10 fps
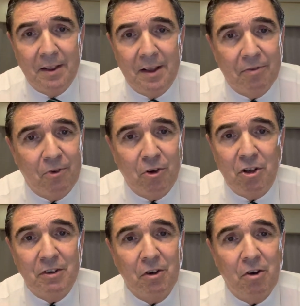Their first
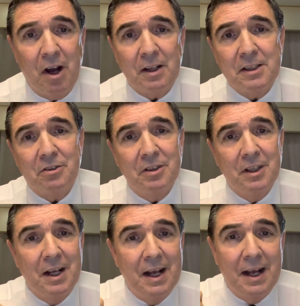year in college,
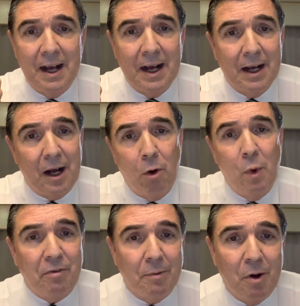
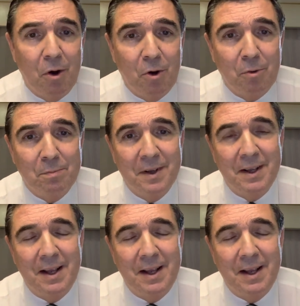away from home,